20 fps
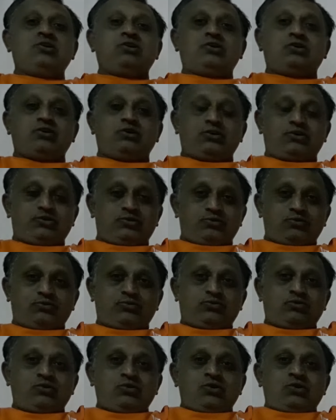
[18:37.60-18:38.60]

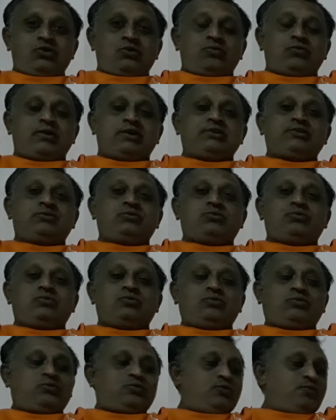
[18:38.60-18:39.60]
You when
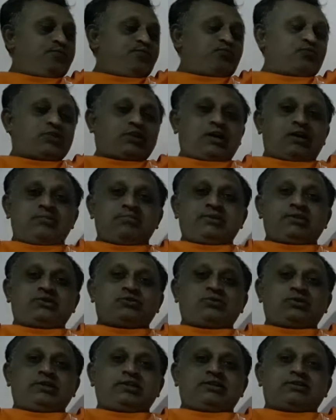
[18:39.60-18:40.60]
you come
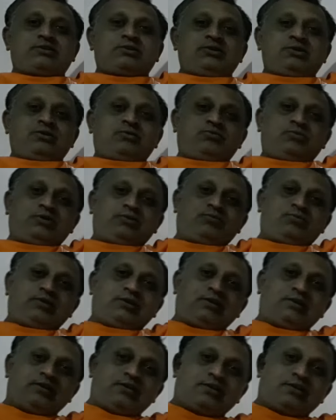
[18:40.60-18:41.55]
into it, we will